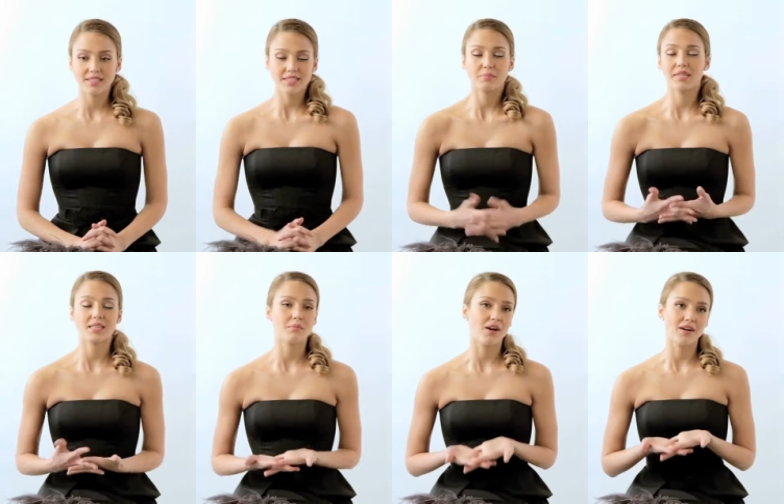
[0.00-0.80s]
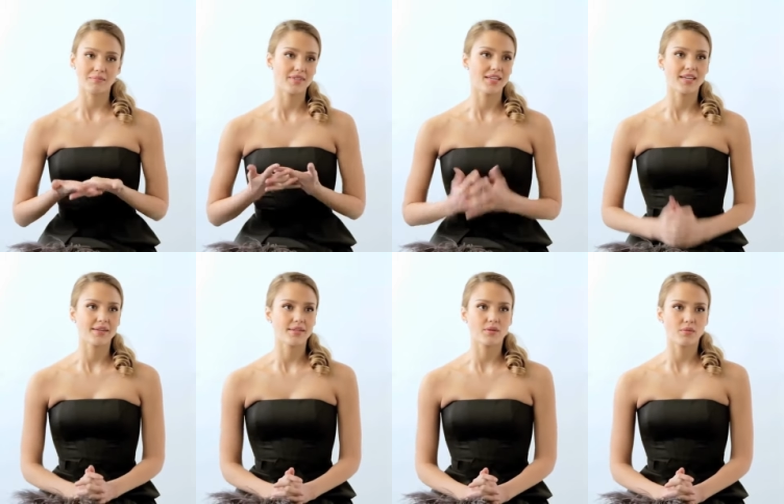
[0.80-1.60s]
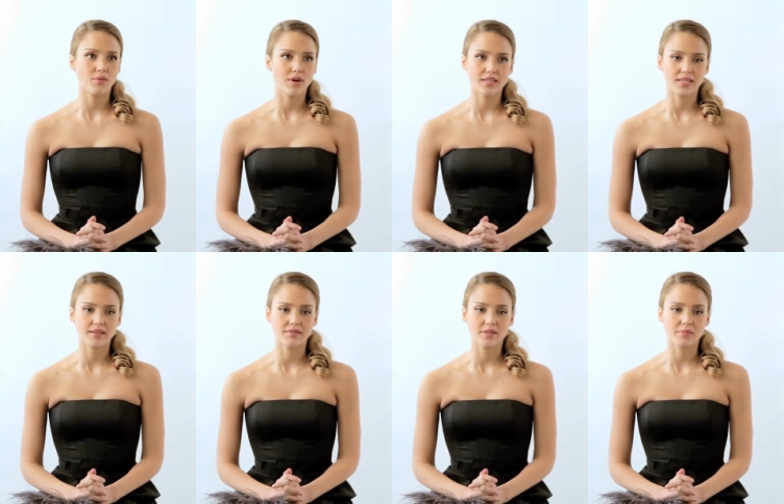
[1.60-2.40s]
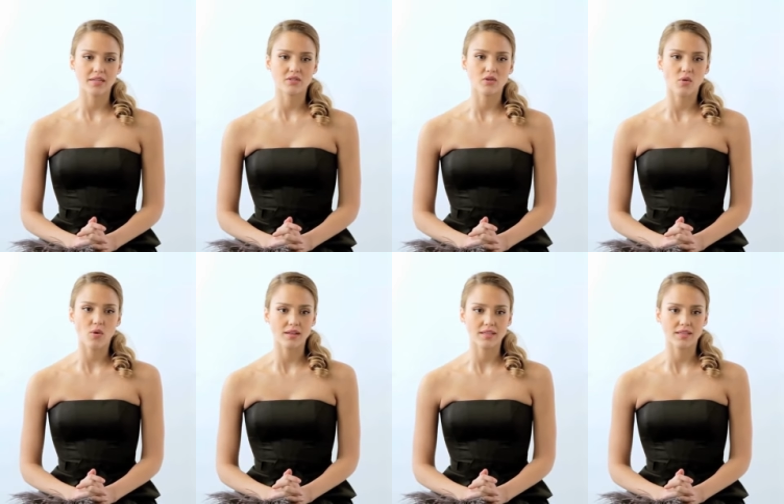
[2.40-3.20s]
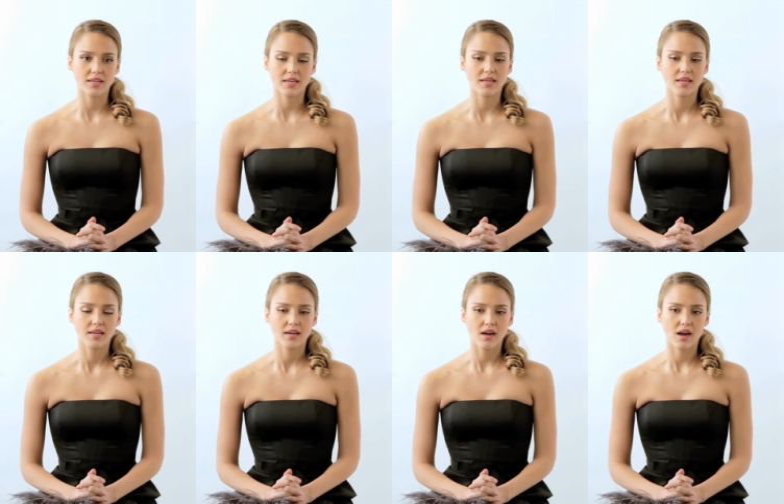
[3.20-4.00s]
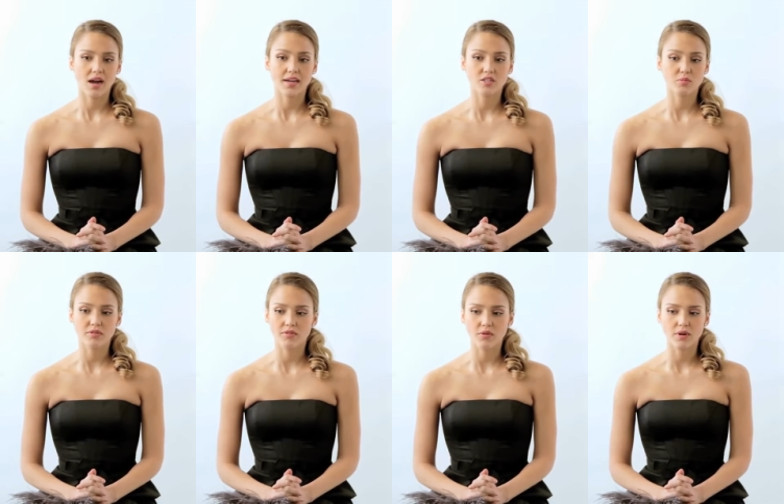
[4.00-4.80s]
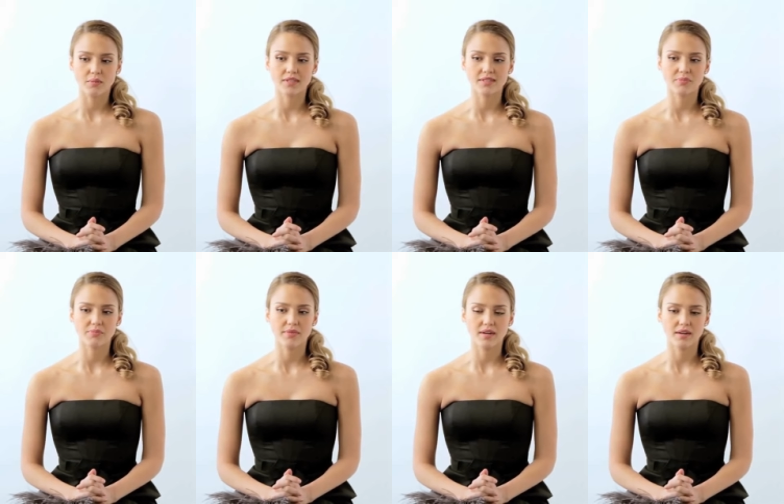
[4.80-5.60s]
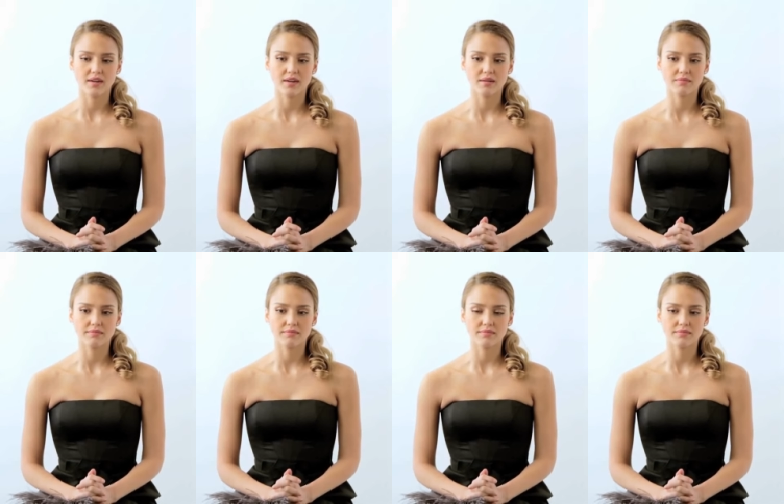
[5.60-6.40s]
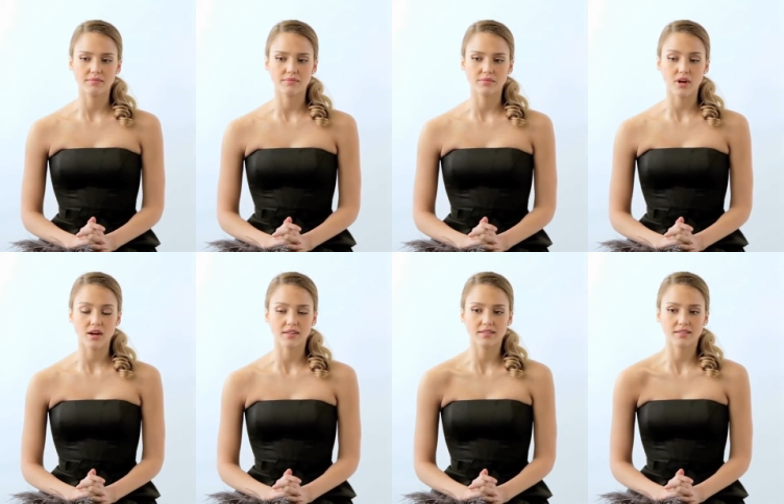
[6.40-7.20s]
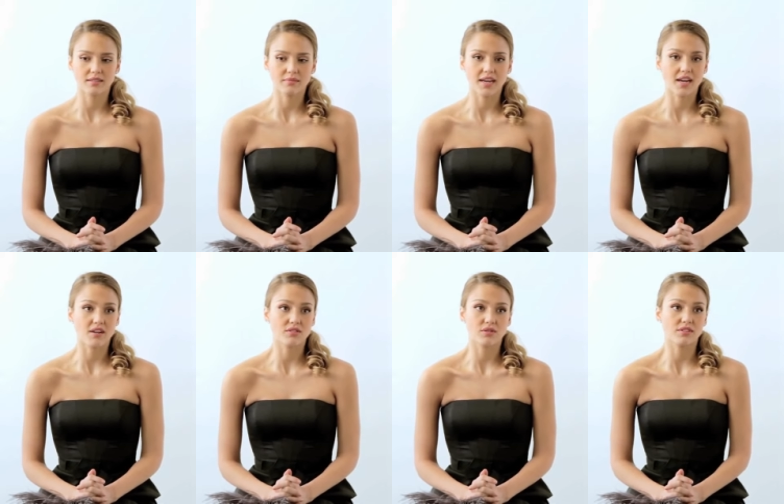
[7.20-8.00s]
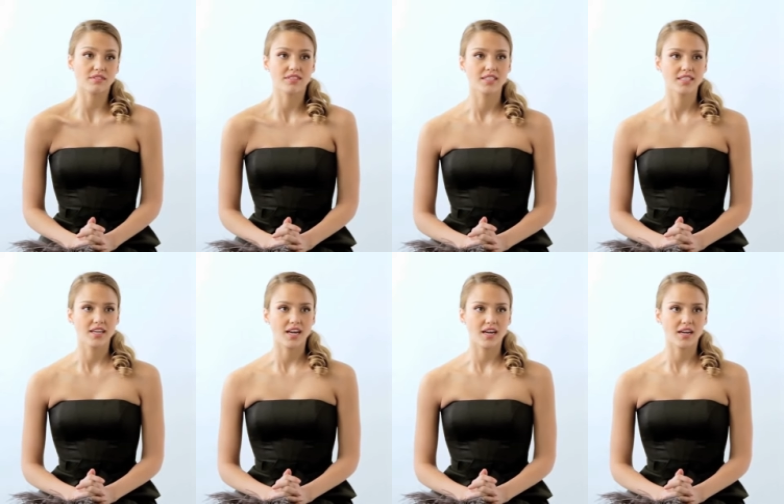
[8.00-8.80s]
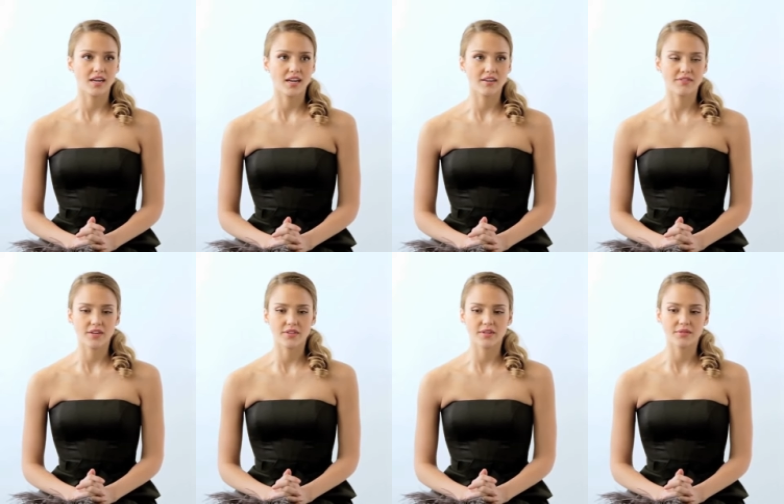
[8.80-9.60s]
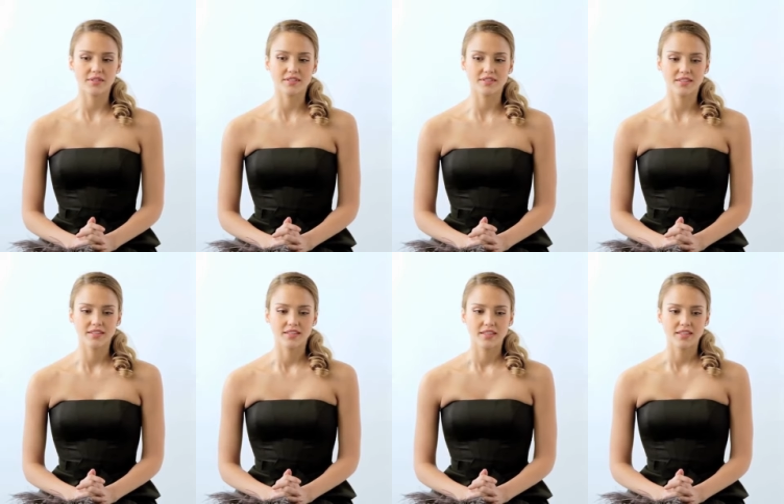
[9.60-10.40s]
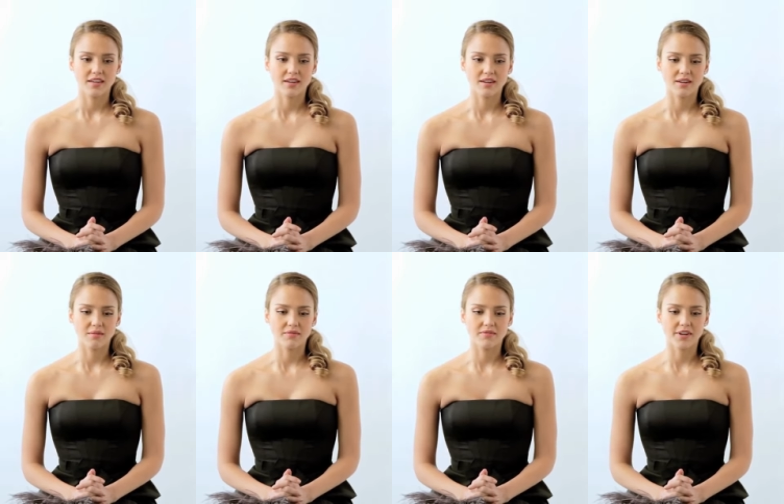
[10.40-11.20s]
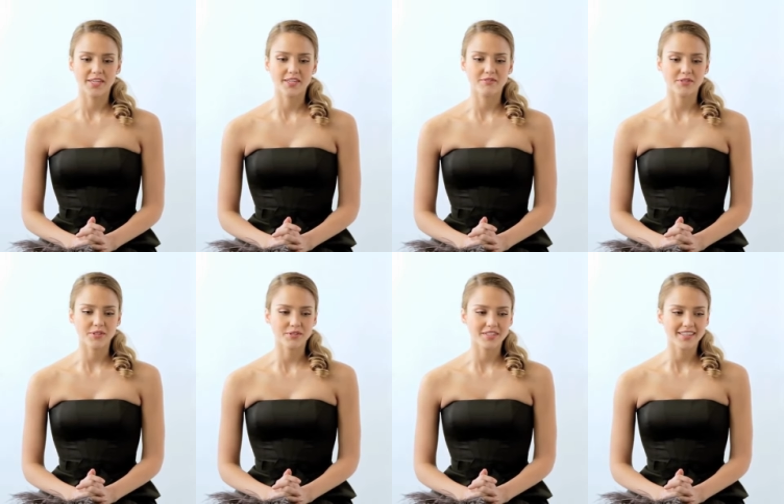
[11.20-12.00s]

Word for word: Really being a mom and wanting the best quality, uh, highest performance um, products in my household. Uh, I found that it was um, very confusing